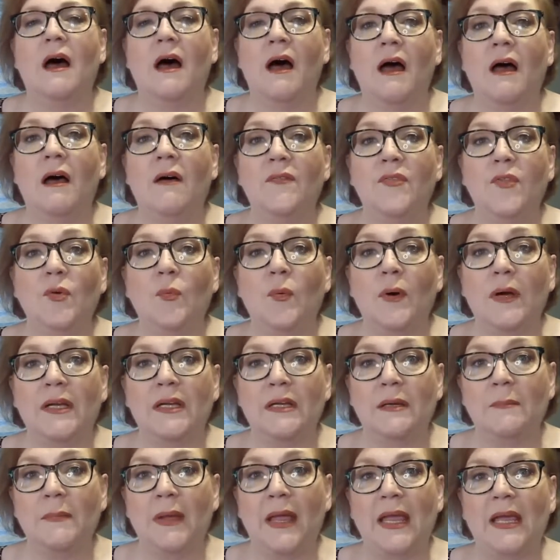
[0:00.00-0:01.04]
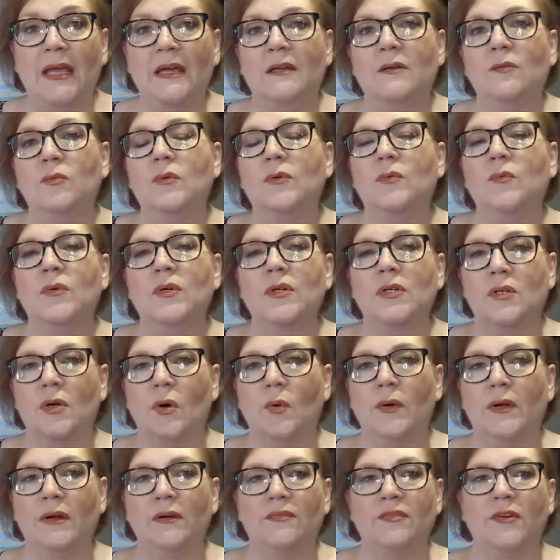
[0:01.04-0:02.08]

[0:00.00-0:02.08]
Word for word: of the one command when we're going